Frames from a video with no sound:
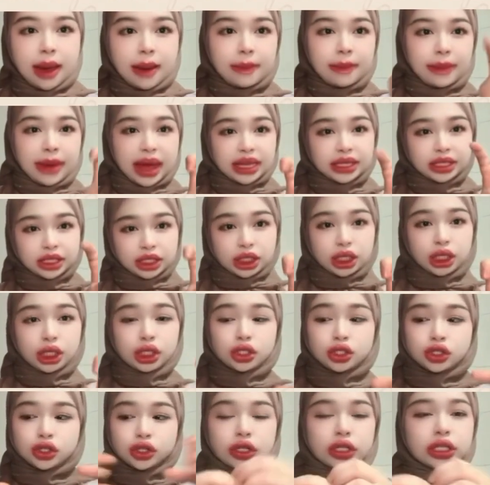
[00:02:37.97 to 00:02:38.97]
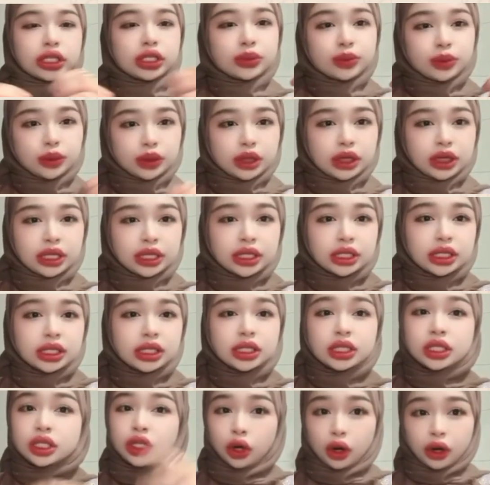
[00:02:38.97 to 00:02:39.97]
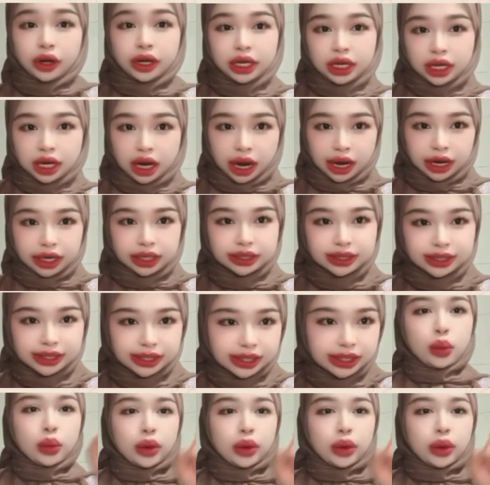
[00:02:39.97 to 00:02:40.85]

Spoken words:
matching jurisprudence theory cards.